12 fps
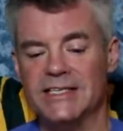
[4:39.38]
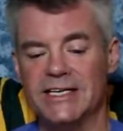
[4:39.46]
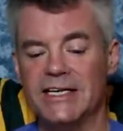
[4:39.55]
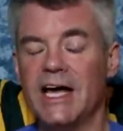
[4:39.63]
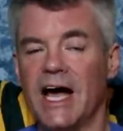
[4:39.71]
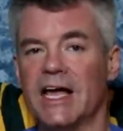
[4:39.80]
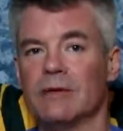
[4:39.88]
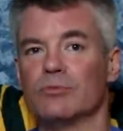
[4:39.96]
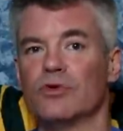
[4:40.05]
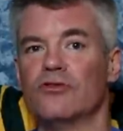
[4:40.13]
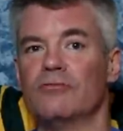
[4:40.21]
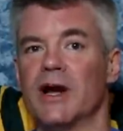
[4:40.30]
did I
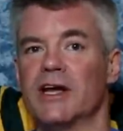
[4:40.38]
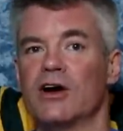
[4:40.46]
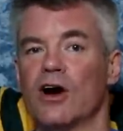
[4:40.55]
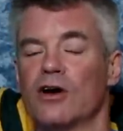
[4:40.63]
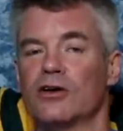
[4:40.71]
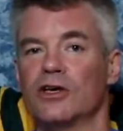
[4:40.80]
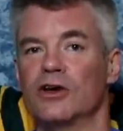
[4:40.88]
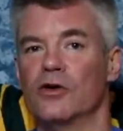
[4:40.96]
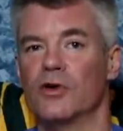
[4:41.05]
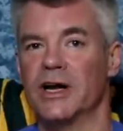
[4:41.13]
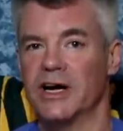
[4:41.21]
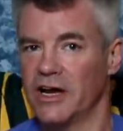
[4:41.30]
improve my
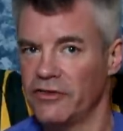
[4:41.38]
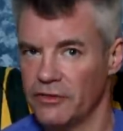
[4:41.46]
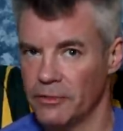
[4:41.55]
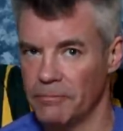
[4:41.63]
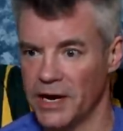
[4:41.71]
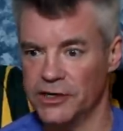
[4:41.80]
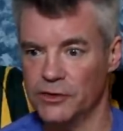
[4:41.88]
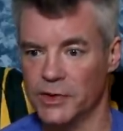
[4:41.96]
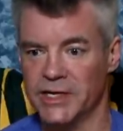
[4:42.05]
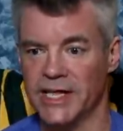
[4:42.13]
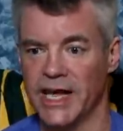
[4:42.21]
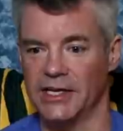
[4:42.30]
cardio enough by
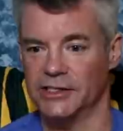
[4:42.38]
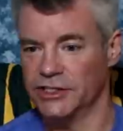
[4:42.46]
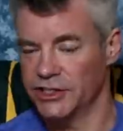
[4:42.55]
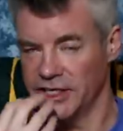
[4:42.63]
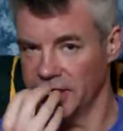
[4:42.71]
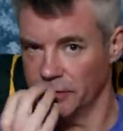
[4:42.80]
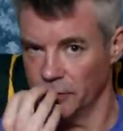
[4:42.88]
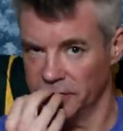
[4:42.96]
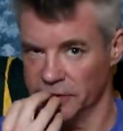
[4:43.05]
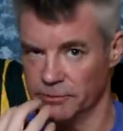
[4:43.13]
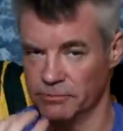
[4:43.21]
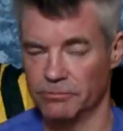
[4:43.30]
doing that, just sitting with
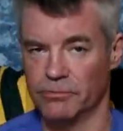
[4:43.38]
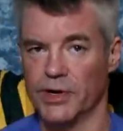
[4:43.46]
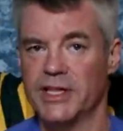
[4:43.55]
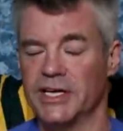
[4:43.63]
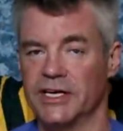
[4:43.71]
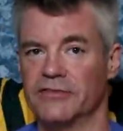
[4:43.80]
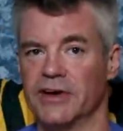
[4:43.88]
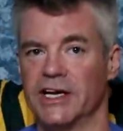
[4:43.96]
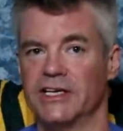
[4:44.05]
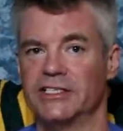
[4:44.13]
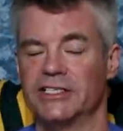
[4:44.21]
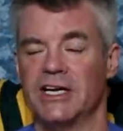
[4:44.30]
this breathing
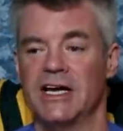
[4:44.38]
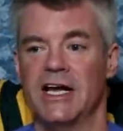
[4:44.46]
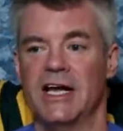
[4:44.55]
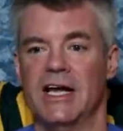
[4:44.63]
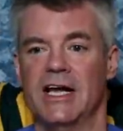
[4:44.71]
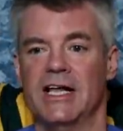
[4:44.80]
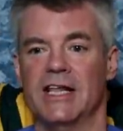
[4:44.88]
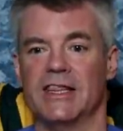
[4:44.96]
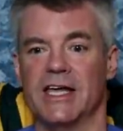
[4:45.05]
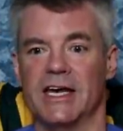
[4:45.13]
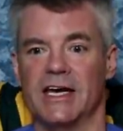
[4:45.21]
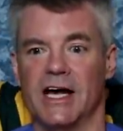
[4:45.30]
device,
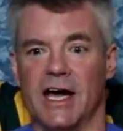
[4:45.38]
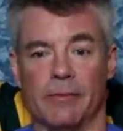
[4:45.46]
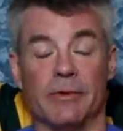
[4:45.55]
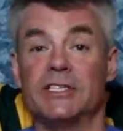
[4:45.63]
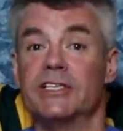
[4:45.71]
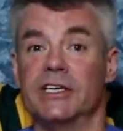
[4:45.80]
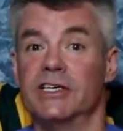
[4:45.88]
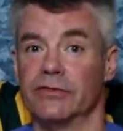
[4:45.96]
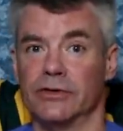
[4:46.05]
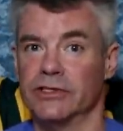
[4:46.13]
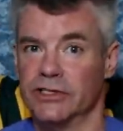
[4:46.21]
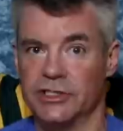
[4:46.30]
that I'm going to see a
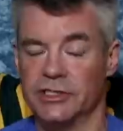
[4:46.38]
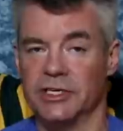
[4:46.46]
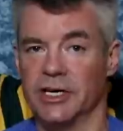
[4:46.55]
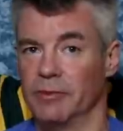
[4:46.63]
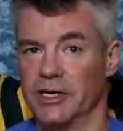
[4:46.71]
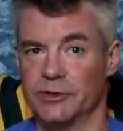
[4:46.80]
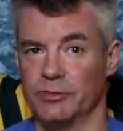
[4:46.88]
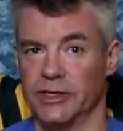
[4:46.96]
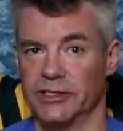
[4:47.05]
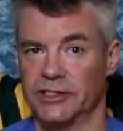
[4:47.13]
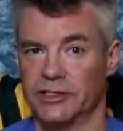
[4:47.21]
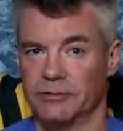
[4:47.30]
difference in my
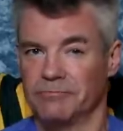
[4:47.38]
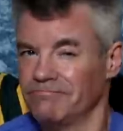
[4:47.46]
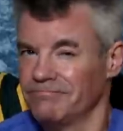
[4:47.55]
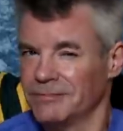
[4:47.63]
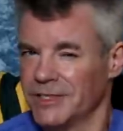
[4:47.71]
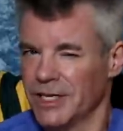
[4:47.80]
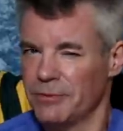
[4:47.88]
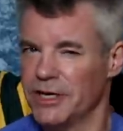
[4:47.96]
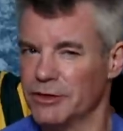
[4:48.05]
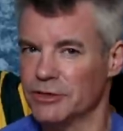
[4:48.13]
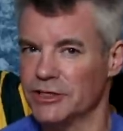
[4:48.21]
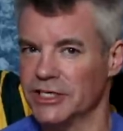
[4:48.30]
sprints? It'll be
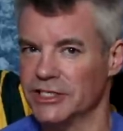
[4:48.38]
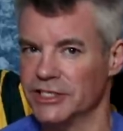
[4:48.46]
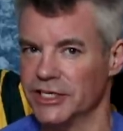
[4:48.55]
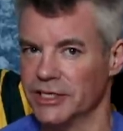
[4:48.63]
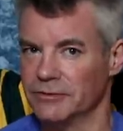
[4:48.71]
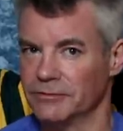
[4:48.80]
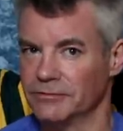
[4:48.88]
interesting to see.